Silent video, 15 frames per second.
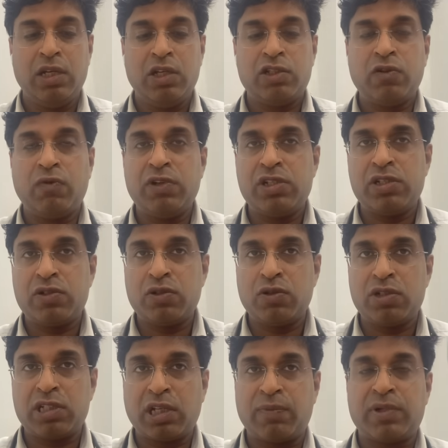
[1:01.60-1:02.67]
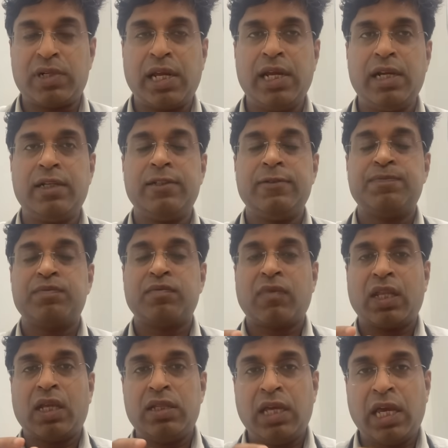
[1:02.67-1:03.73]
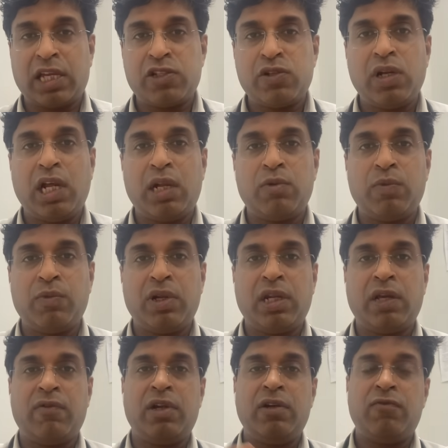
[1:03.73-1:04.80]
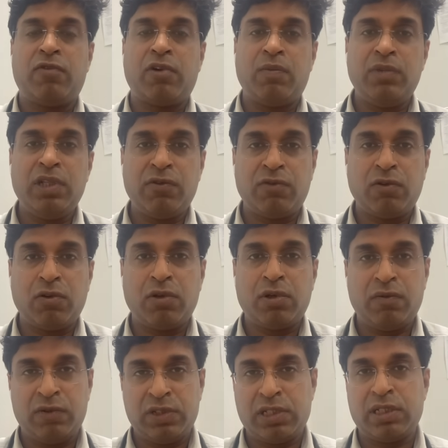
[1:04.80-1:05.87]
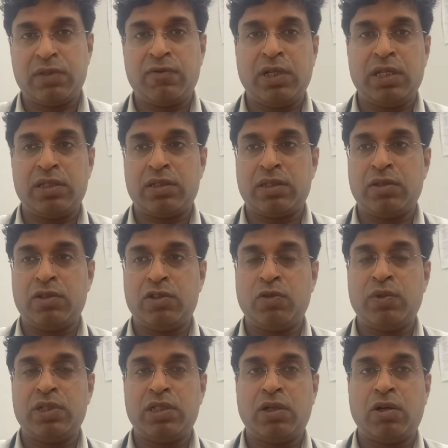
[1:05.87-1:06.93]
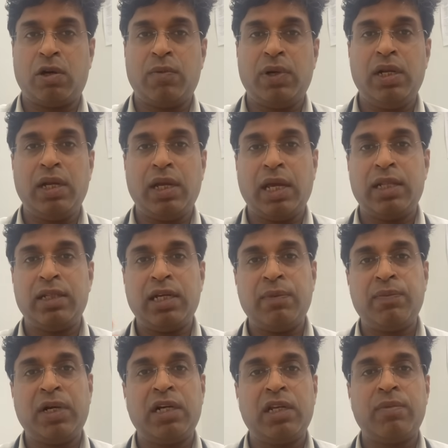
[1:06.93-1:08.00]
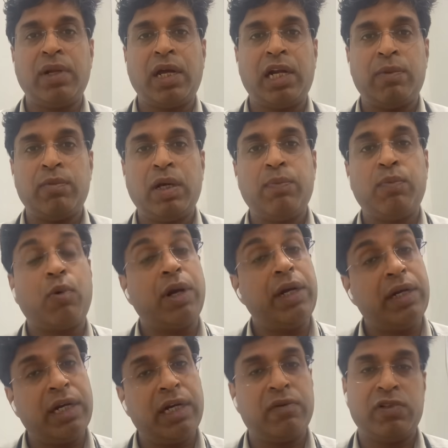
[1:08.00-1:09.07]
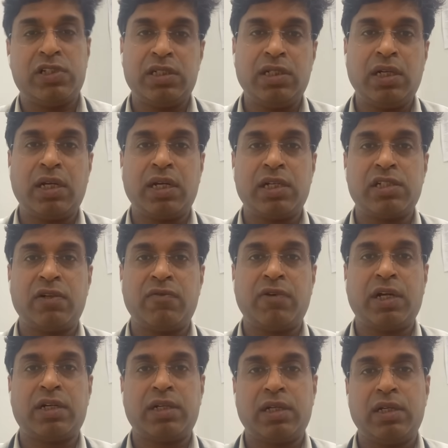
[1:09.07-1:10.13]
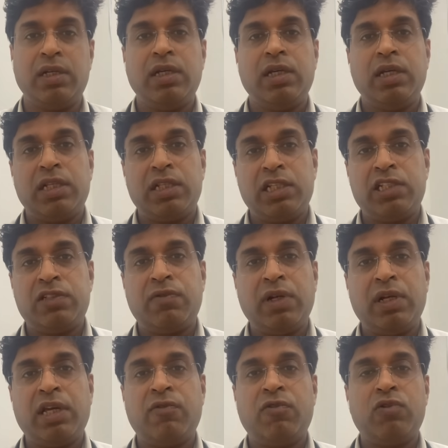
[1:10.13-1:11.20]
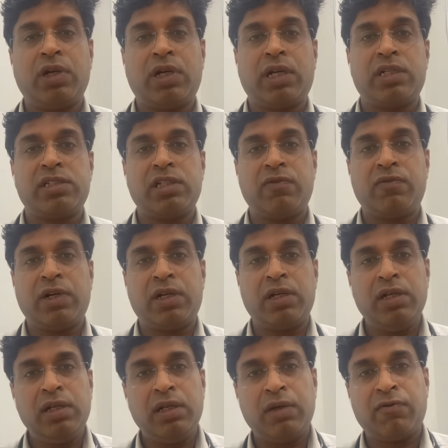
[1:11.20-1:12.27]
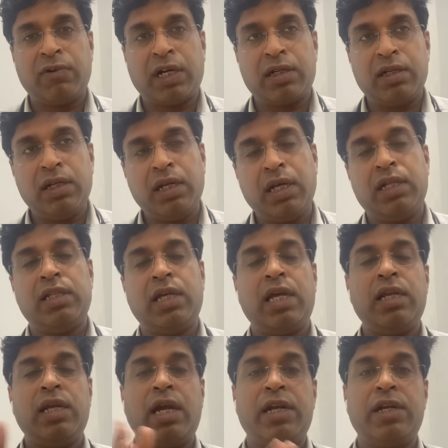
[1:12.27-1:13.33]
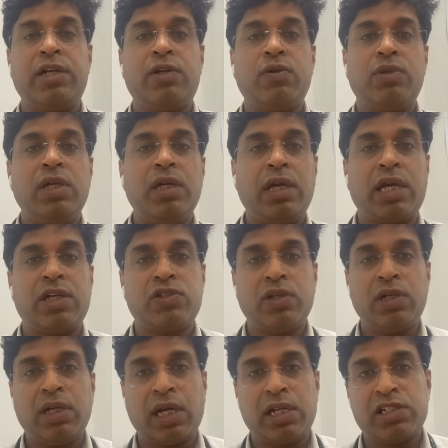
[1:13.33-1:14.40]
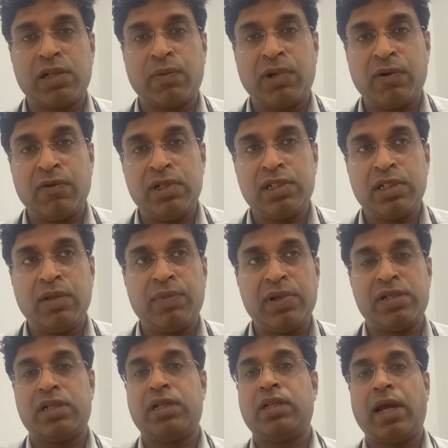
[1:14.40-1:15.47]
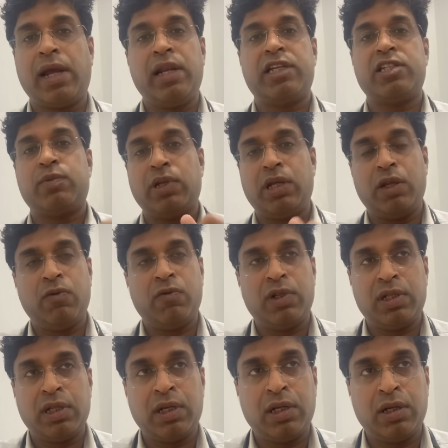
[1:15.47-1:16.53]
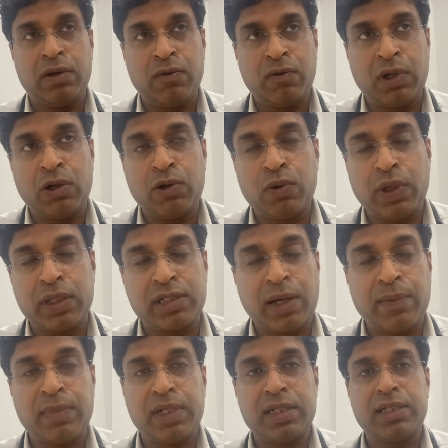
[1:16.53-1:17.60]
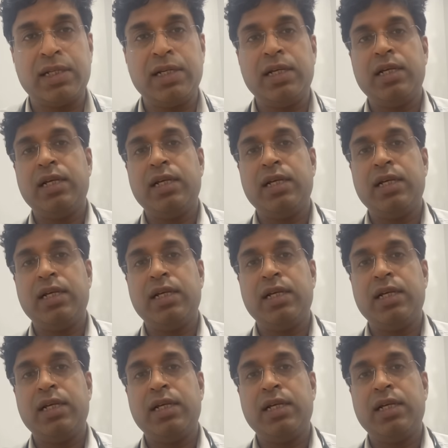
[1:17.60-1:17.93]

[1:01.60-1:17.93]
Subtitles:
So we should subtract the actual albumin level from the 4, which is, we assume, is the normal, and then multiply it by 0.8, which is the correction factor. This will give you the correction factor and then add it to the actual calcium levels in the patient. I'll explain you with one or two examples.